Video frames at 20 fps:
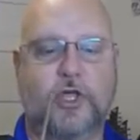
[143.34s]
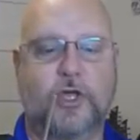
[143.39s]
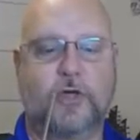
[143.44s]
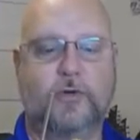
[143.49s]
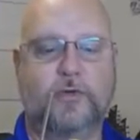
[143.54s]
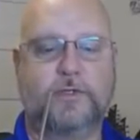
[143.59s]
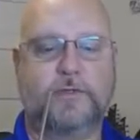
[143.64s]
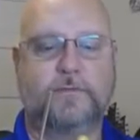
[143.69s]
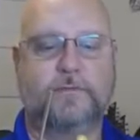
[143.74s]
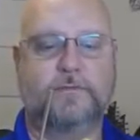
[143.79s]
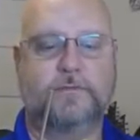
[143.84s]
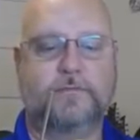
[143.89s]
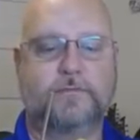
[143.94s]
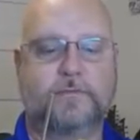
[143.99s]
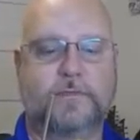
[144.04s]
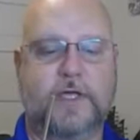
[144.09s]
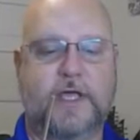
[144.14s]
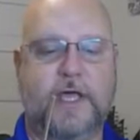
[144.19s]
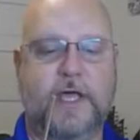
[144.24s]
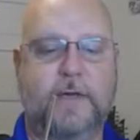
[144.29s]
goes,
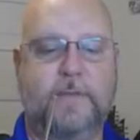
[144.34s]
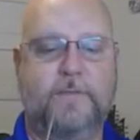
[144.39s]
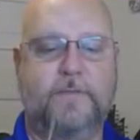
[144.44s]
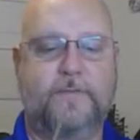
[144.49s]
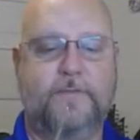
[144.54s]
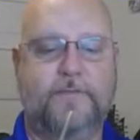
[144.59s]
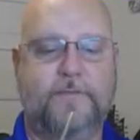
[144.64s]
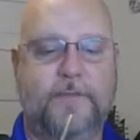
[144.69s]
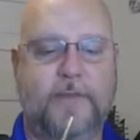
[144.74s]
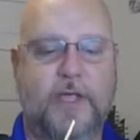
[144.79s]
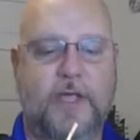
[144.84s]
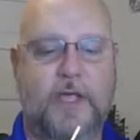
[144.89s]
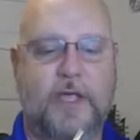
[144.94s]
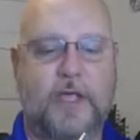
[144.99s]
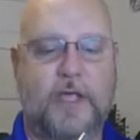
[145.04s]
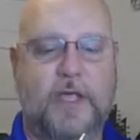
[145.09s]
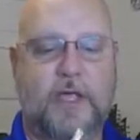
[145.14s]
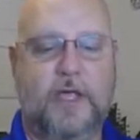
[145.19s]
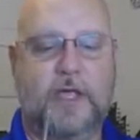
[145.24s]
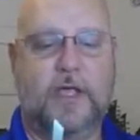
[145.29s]
okay?
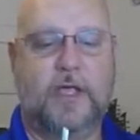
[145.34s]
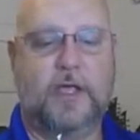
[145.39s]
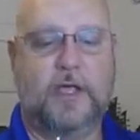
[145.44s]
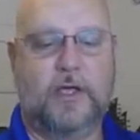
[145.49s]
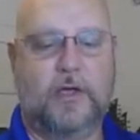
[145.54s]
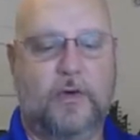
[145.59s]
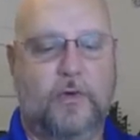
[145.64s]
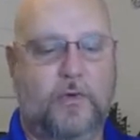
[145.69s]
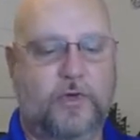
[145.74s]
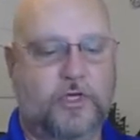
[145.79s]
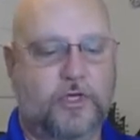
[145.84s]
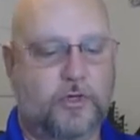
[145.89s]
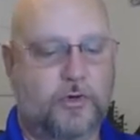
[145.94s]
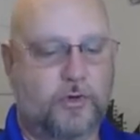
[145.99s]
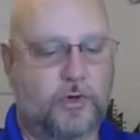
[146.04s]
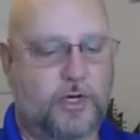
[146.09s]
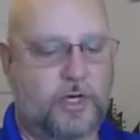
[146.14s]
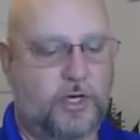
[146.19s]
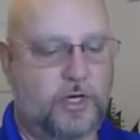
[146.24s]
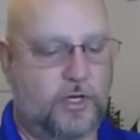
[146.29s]
What you're
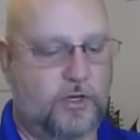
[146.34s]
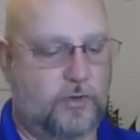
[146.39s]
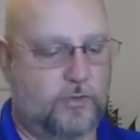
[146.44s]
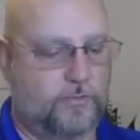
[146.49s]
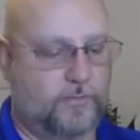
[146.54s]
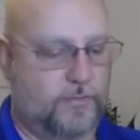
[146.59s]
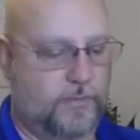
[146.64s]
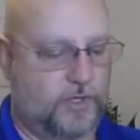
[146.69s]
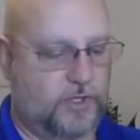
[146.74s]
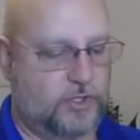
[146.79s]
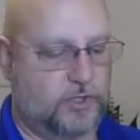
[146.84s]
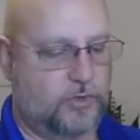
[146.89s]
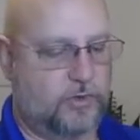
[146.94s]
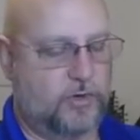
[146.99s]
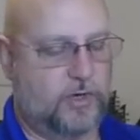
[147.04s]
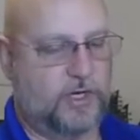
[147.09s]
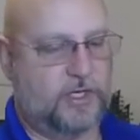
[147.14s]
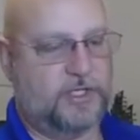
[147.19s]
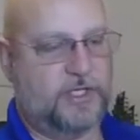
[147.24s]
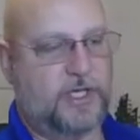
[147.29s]
going to do is you're
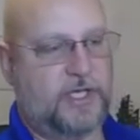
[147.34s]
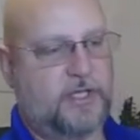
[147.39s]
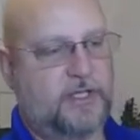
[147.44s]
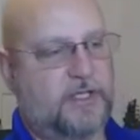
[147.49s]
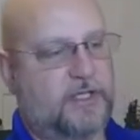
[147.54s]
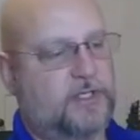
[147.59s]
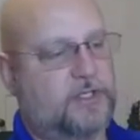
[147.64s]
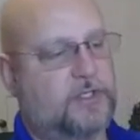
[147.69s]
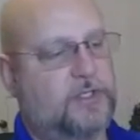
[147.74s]
going to take this